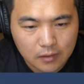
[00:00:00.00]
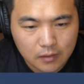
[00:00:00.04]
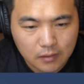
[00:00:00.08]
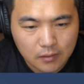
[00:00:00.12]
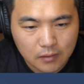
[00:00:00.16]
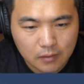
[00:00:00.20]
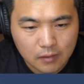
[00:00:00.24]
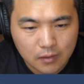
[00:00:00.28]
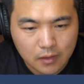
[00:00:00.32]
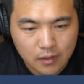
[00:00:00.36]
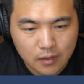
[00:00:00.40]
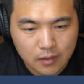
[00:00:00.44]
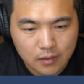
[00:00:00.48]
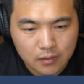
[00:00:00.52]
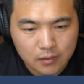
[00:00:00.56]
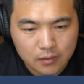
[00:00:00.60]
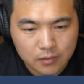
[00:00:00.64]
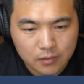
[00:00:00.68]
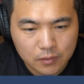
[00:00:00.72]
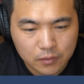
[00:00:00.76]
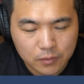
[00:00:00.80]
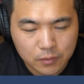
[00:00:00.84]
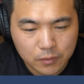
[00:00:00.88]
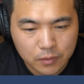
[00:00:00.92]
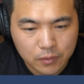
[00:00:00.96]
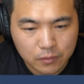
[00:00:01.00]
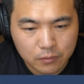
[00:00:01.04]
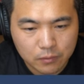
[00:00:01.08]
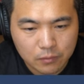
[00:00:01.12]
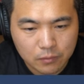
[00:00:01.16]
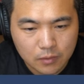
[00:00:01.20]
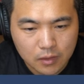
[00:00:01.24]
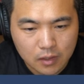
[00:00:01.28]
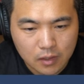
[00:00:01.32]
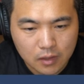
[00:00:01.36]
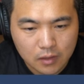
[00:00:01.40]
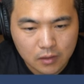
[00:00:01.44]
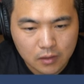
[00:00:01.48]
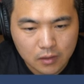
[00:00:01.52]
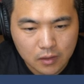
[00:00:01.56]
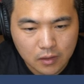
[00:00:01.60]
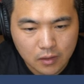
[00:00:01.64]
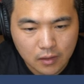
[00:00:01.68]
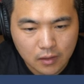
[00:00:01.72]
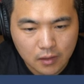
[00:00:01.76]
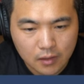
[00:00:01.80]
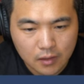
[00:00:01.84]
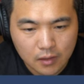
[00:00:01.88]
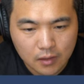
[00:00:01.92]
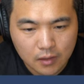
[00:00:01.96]
All right, should we run
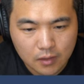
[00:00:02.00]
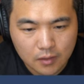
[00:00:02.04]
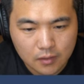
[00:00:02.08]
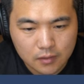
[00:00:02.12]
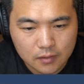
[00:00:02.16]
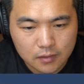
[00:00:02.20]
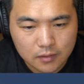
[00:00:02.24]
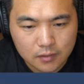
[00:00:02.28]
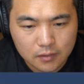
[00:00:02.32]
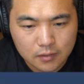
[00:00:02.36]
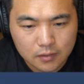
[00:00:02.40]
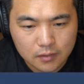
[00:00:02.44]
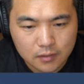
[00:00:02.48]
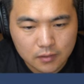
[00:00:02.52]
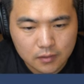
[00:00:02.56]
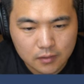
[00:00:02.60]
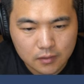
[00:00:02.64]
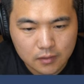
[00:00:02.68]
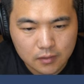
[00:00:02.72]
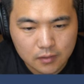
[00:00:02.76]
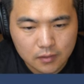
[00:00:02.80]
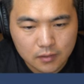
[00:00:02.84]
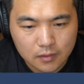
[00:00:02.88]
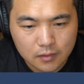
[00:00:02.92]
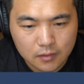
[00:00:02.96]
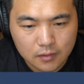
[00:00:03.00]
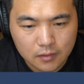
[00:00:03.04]
as?